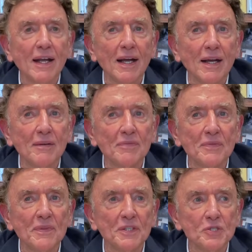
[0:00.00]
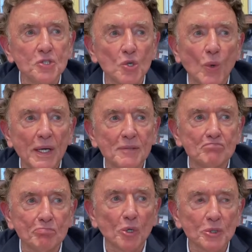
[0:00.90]
of the joint
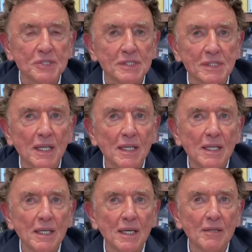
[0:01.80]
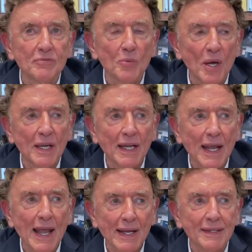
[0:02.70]
burden of running
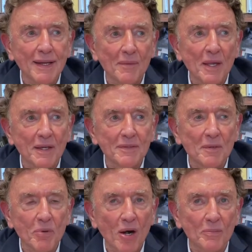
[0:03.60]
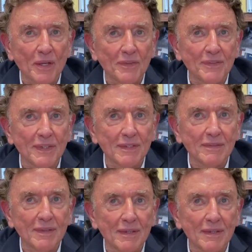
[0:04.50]
academic departments and